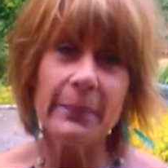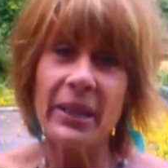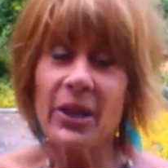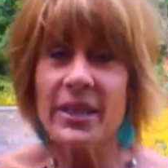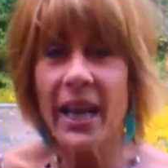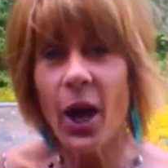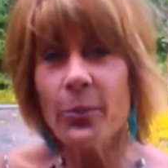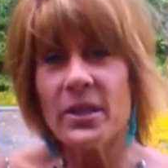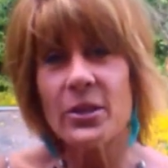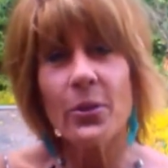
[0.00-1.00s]
because it
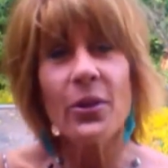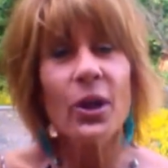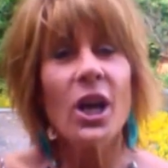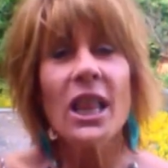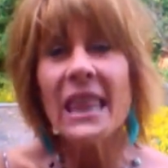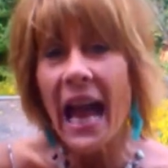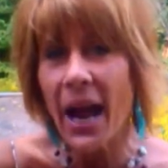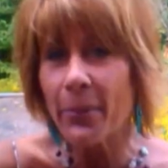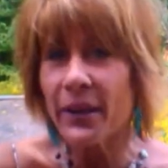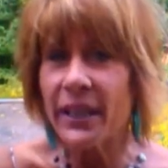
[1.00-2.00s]
helps us with our
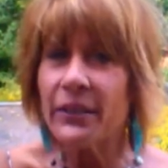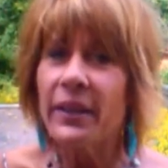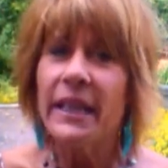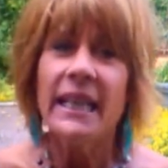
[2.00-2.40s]
collaborative,